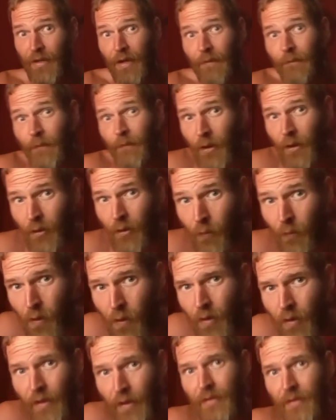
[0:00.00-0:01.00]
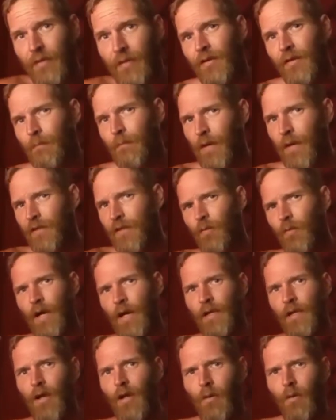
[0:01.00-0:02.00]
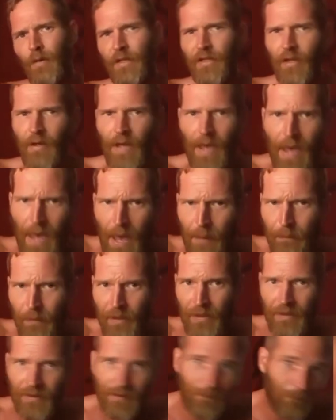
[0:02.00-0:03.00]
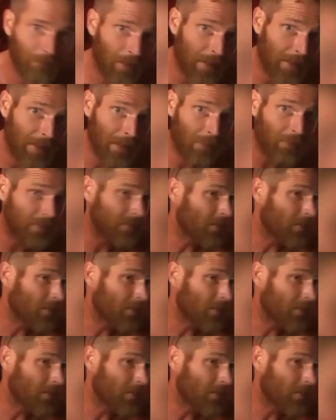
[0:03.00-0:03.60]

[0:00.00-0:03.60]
I follow wars, because the best way to know what's going to happen is to find out what's